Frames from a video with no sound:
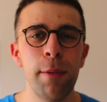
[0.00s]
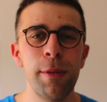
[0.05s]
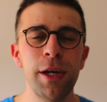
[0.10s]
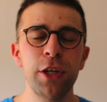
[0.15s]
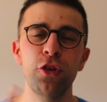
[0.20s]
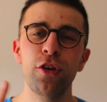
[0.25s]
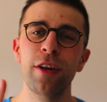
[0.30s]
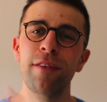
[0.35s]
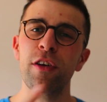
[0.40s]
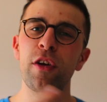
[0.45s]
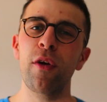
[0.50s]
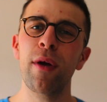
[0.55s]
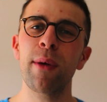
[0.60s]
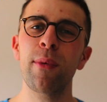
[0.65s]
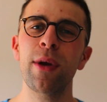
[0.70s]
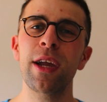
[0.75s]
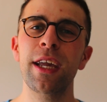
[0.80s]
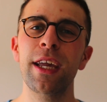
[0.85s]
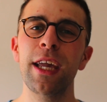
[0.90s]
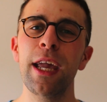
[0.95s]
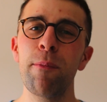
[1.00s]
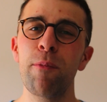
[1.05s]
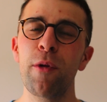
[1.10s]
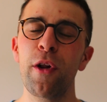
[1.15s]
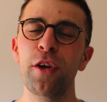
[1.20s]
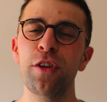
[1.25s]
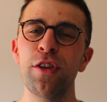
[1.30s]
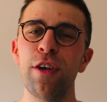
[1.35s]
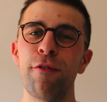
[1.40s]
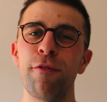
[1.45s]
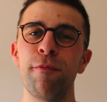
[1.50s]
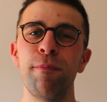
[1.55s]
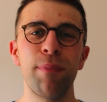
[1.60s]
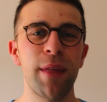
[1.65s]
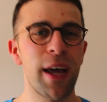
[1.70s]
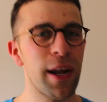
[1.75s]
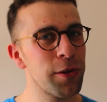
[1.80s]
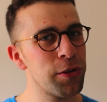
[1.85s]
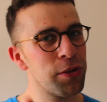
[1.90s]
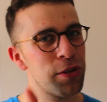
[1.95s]
Make sure to have a great week, keep productive,
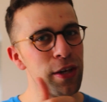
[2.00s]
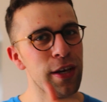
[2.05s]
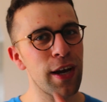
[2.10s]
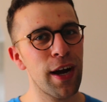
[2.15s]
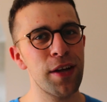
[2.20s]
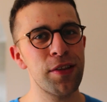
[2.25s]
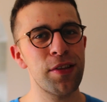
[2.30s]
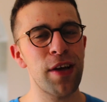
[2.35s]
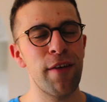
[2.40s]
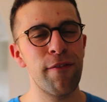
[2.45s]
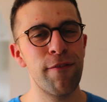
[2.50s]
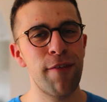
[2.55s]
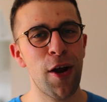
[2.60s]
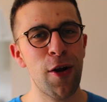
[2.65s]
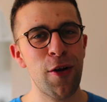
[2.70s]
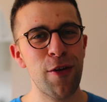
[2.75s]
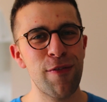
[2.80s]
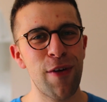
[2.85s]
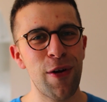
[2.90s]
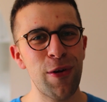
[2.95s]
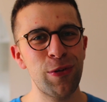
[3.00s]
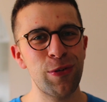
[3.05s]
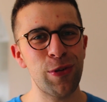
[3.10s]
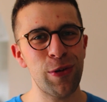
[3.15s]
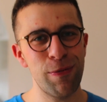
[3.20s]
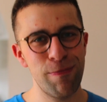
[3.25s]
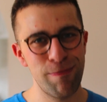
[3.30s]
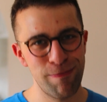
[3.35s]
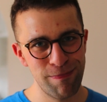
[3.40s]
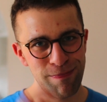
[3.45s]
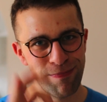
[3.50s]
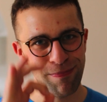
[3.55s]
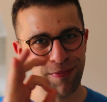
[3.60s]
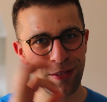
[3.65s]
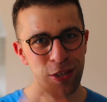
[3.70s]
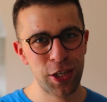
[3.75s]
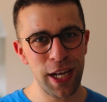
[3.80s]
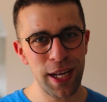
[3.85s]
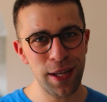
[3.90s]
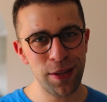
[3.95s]
and I'll see you guys very, very soon.
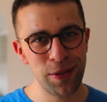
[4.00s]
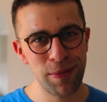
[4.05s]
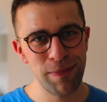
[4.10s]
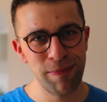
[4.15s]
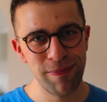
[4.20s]
Cheers.